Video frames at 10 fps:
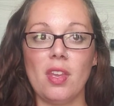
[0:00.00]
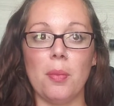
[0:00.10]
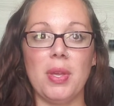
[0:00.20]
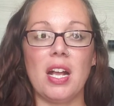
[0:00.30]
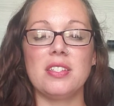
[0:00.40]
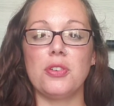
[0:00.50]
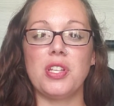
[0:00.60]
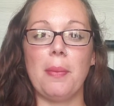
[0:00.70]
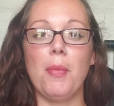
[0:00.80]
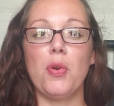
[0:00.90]
because there's
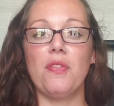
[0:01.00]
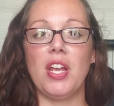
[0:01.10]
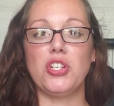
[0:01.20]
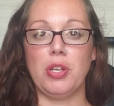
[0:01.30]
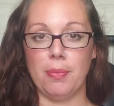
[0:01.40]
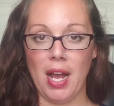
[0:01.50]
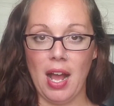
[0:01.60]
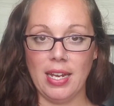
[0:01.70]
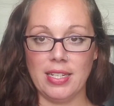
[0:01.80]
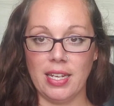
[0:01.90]
a motivation
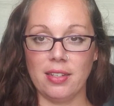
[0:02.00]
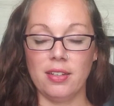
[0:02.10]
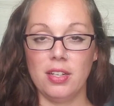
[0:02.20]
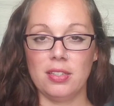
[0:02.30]
behind it.